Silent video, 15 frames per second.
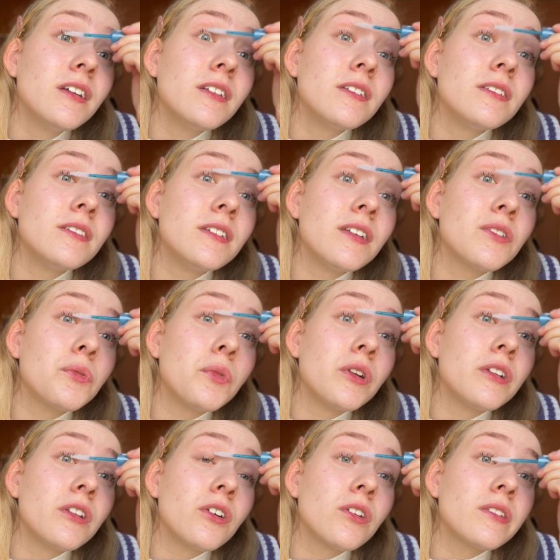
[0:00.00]
this wouldn't
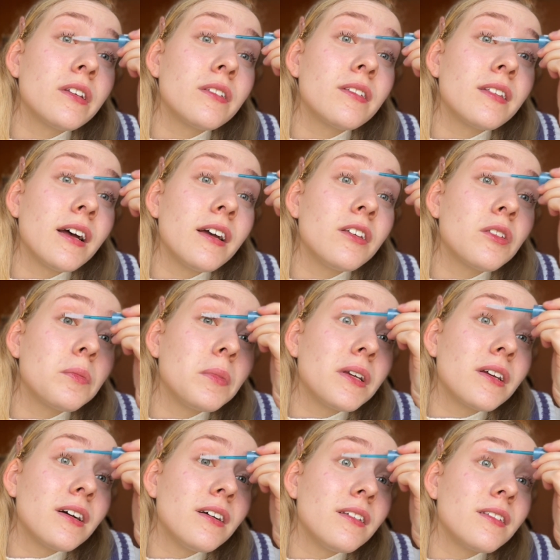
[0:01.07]
look this nice
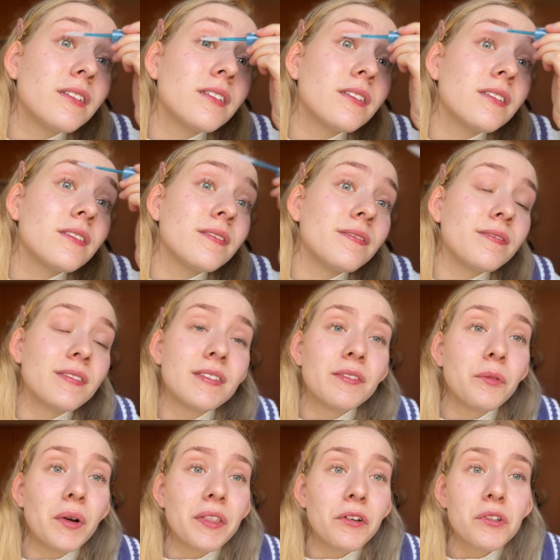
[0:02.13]
because
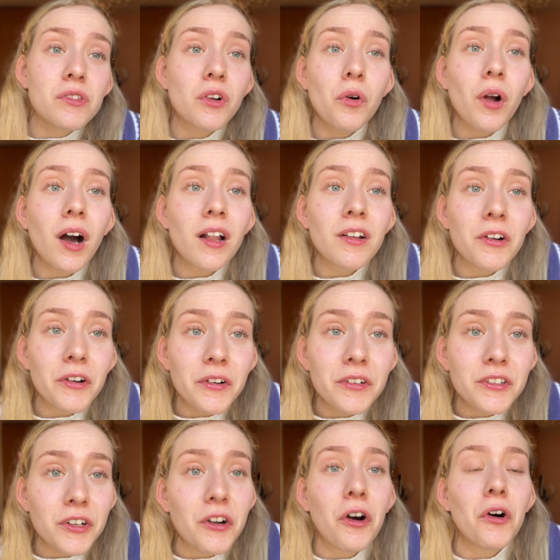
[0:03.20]
when there's no color
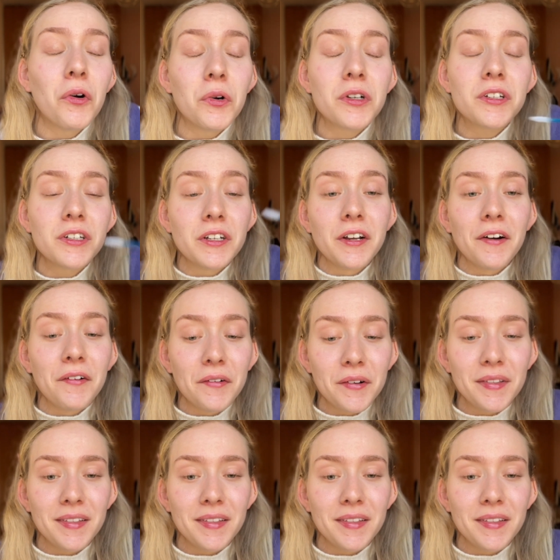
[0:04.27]
to coat, you know,